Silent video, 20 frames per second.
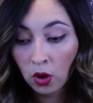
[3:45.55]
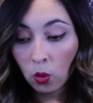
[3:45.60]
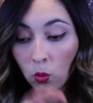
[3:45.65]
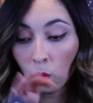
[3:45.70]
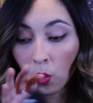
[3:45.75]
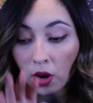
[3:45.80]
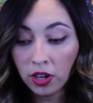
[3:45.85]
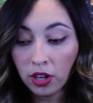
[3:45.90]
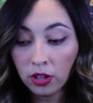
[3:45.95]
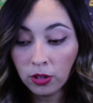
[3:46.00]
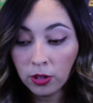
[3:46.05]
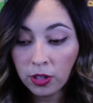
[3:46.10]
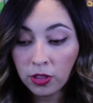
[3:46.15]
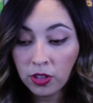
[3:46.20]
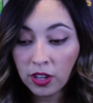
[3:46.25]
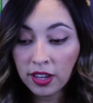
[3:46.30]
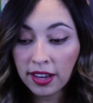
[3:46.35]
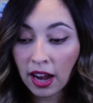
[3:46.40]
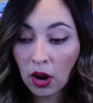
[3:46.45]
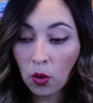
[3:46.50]
One other
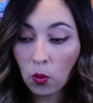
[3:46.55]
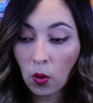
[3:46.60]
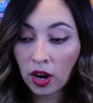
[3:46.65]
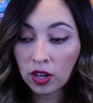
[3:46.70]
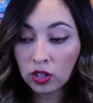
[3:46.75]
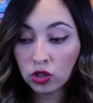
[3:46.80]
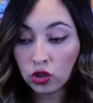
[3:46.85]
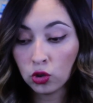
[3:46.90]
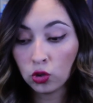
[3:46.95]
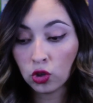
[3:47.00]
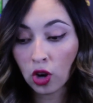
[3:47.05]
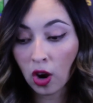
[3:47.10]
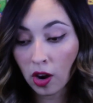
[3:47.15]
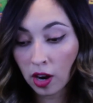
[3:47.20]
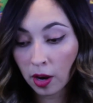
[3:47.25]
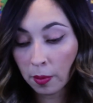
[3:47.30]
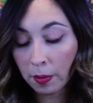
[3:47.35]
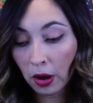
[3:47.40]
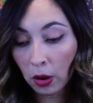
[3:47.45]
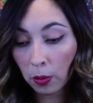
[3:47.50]
thing I want to
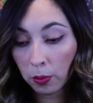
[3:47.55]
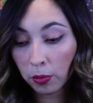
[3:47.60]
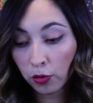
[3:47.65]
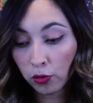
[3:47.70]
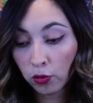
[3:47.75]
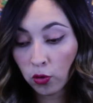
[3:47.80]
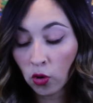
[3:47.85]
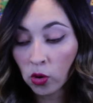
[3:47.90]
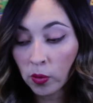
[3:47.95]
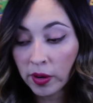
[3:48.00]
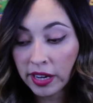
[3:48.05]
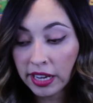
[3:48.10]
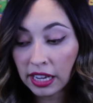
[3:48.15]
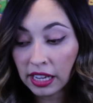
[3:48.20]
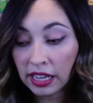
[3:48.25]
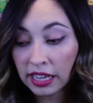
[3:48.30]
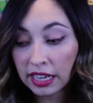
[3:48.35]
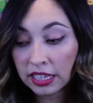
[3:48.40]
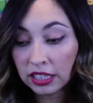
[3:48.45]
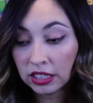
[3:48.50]
talk about before we
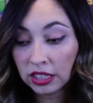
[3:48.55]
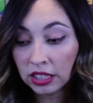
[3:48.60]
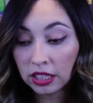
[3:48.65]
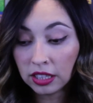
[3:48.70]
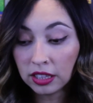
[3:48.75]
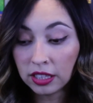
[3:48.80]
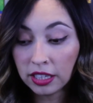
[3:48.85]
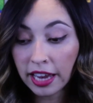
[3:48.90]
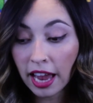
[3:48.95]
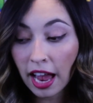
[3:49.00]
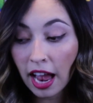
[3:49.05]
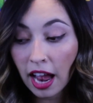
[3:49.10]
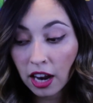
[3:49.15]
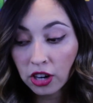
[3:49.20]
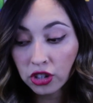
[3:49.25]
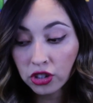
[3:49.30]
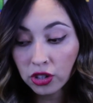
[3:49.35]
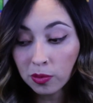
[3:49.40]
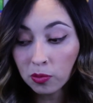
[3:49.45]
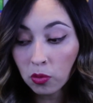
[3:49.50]
get into the
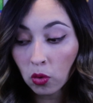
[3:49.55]
action